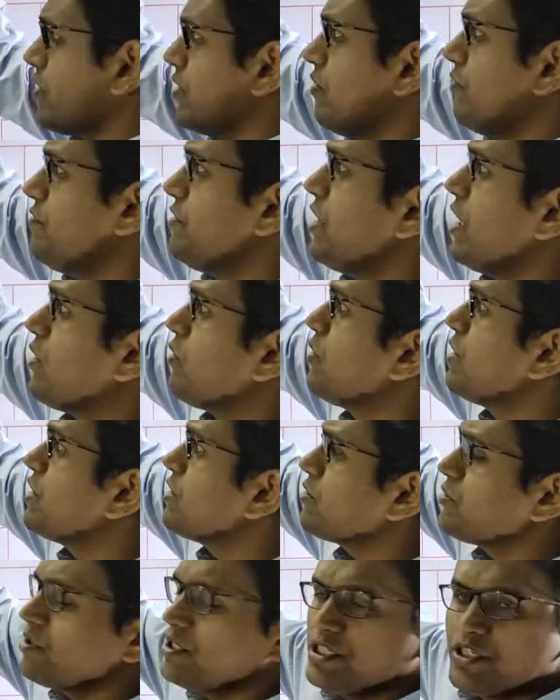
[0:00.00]
we are going
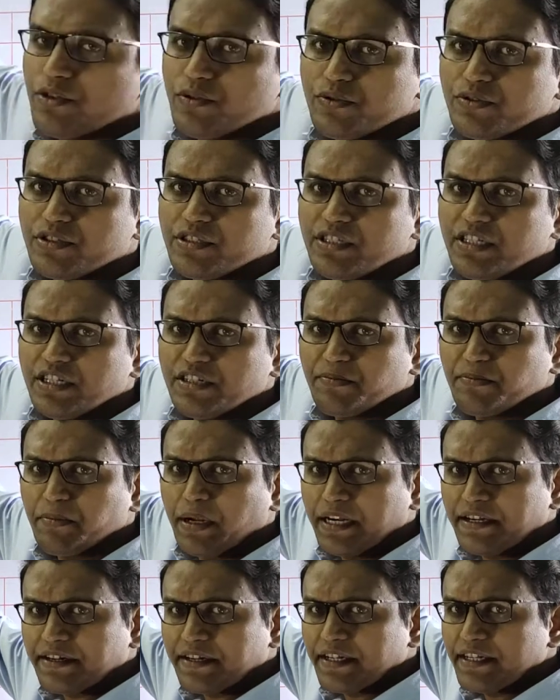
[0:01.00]
to reduce the
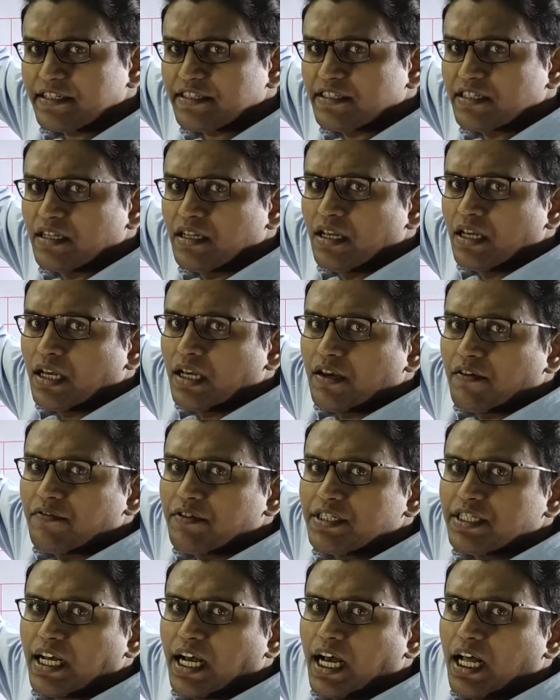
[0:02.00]
matrix
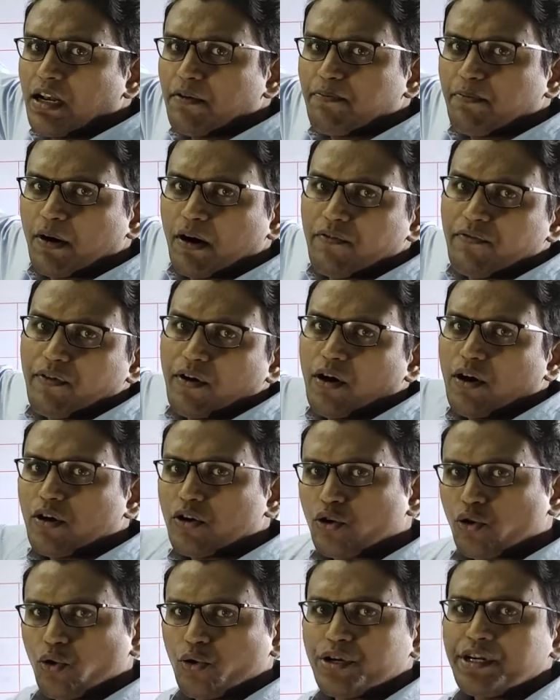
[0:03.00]
with the help of
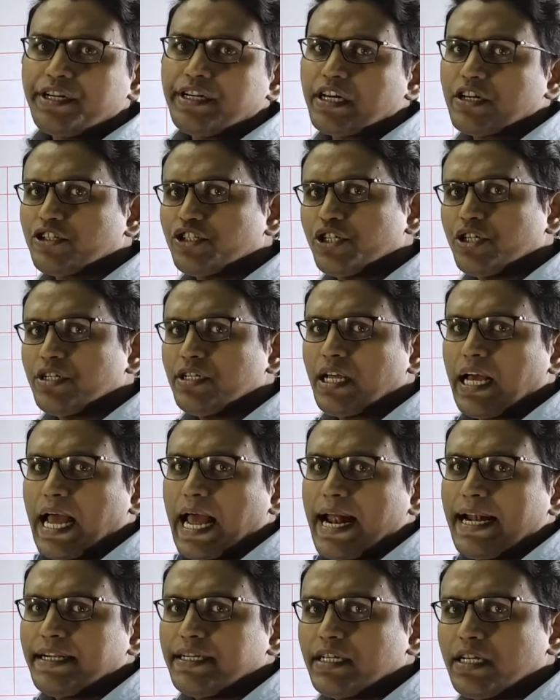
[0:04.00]
row reduction
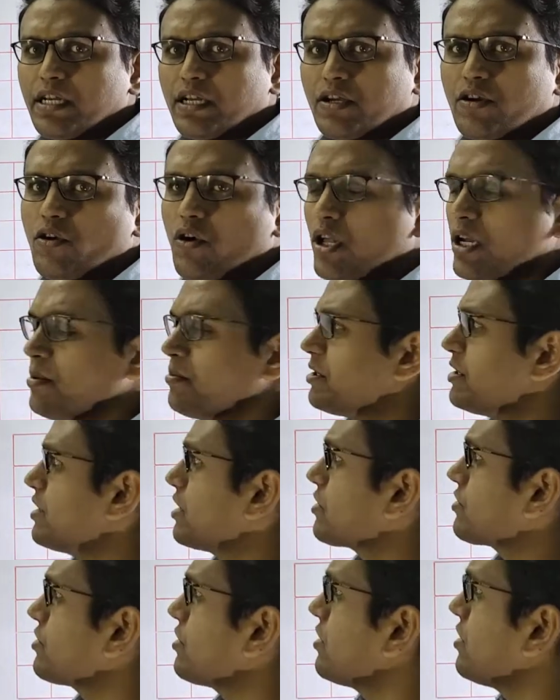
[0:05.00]
and column
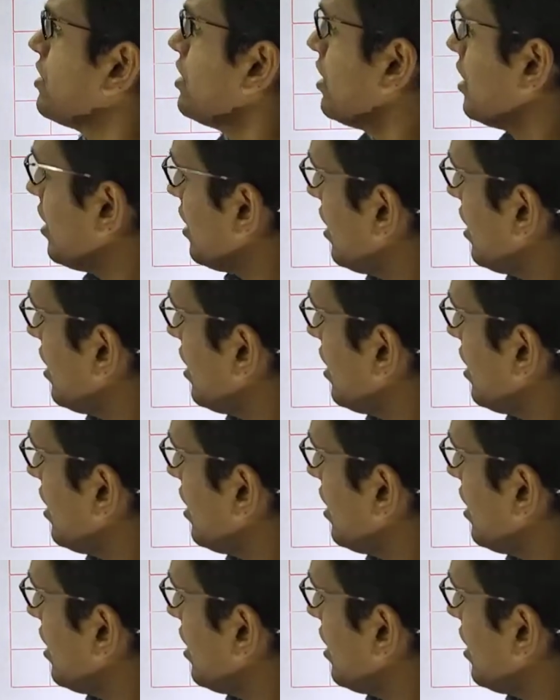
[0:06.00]
reduction.